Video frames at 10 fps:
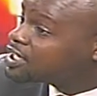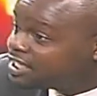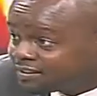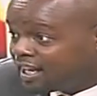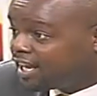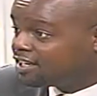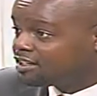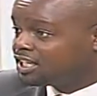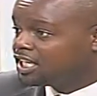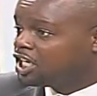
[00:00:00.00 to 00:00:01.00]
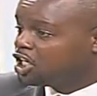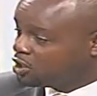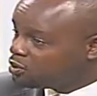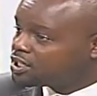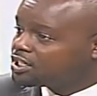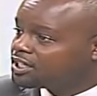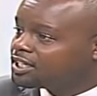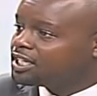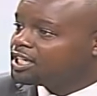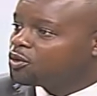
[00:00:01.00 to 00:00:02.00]
He's saying, look,
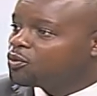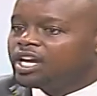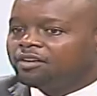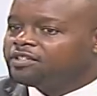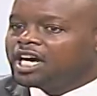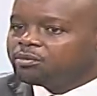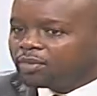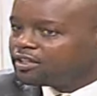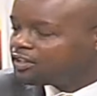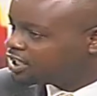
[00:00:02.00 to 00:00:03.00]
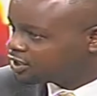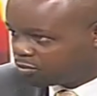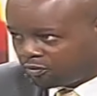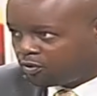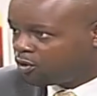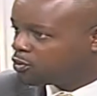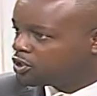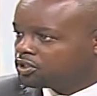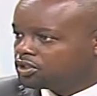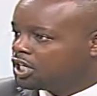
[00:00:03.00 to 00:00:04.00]
we have done many things before
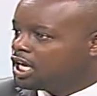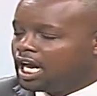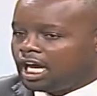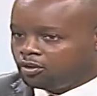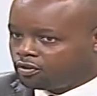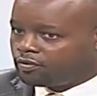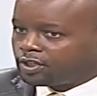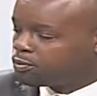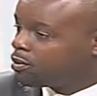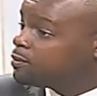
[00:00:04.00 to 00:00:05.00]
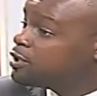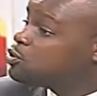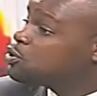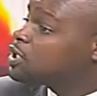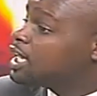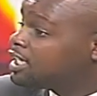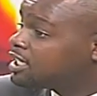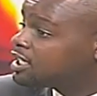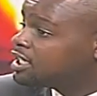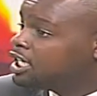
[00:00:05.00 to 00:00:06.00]
which a lot of us probably do not like.
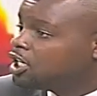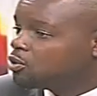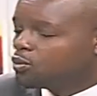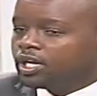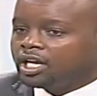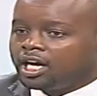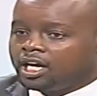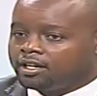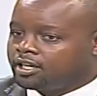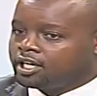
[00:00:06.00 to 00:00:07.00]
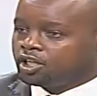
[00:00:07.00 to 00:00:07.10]
We are uh,